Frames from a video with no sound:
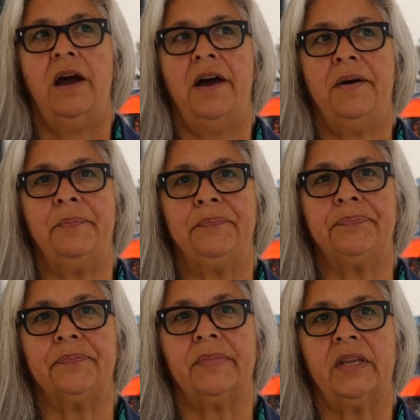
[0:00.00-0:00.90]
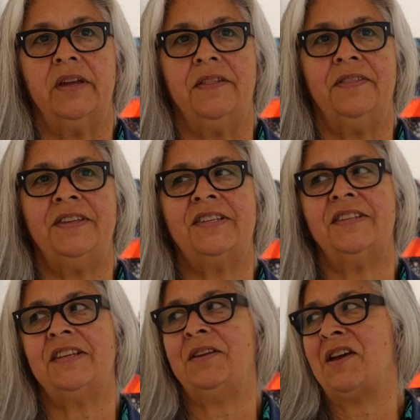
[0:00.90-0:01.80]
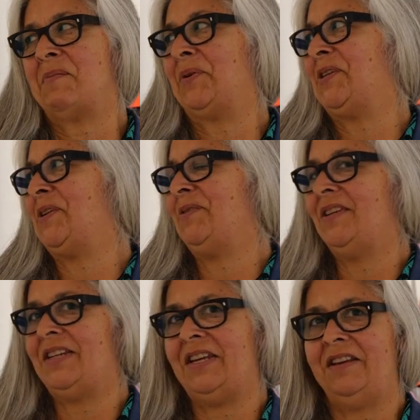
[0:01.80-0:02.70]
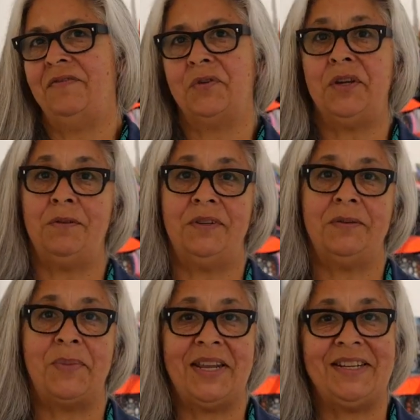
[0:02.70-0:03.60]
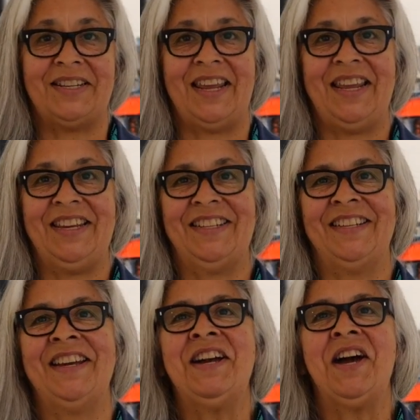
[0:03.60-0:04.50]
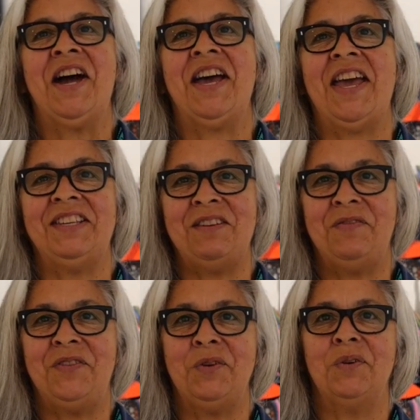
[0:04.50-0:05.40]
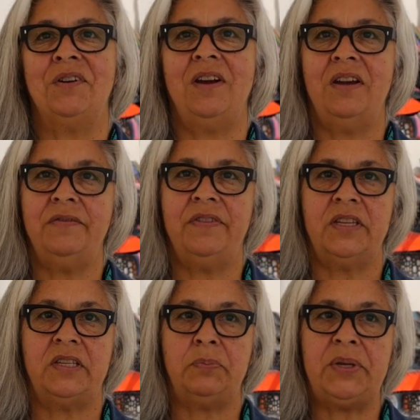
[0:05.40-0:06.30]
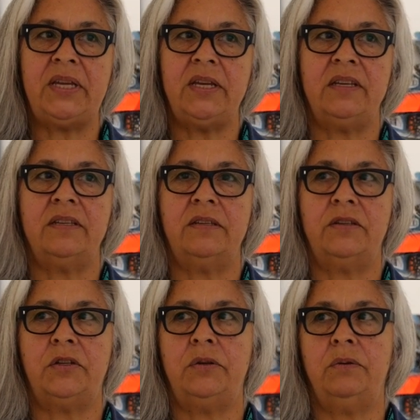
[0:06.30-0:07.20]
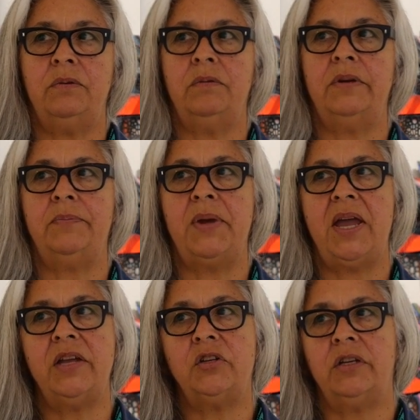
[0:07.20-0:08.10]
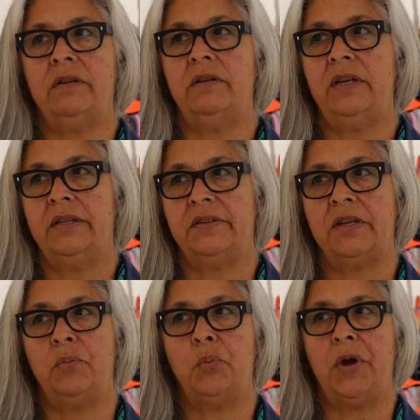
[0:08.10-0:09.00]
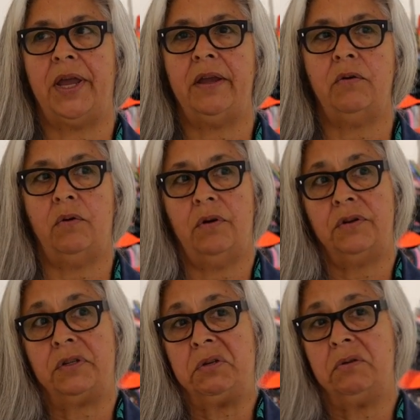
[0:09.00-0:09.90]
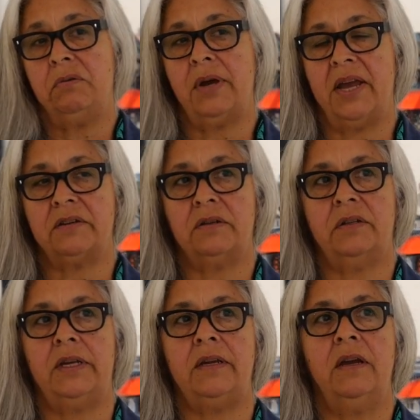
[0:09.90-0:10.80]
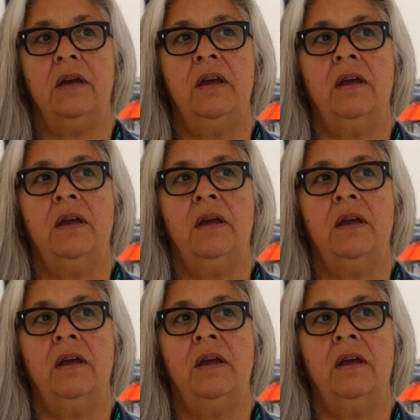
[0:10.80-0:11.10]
Um, this is an opportunity for you to meditate uh, as a viewer of this piece to imagine in some way or to actually